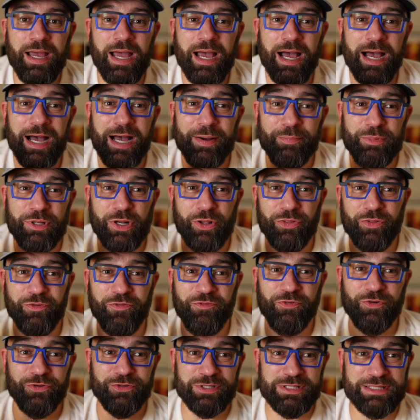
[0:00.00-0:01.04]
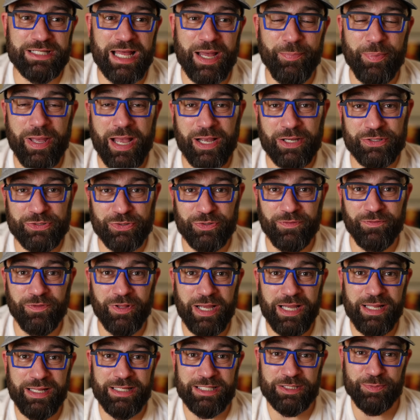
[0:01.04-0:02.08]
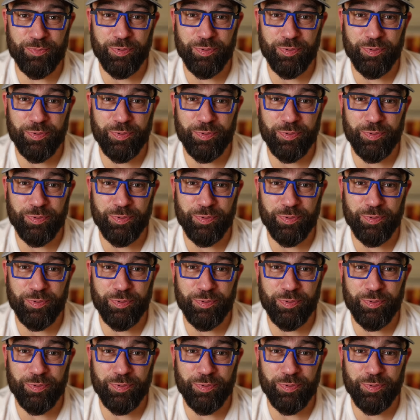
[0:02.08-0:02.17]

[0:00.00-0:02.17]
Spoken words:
The full stop extra of light is